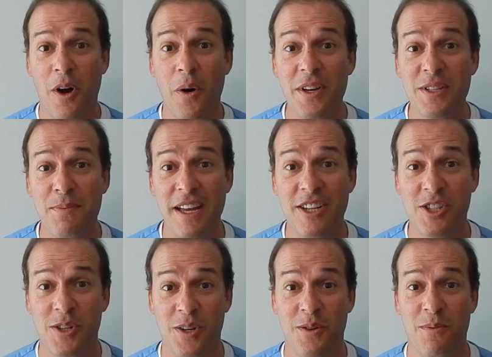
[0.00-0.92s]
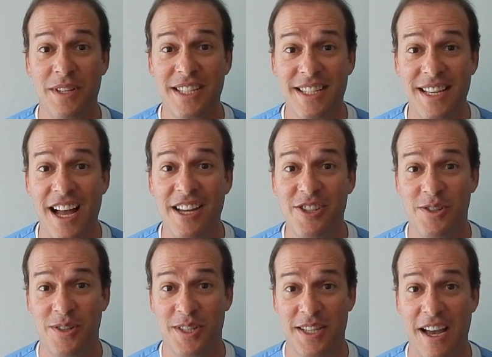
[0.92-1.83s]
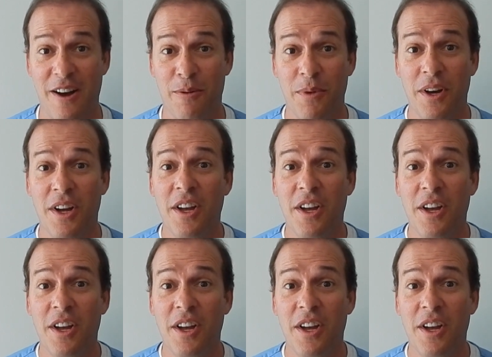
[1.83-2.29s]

always make sure you massage your scalp.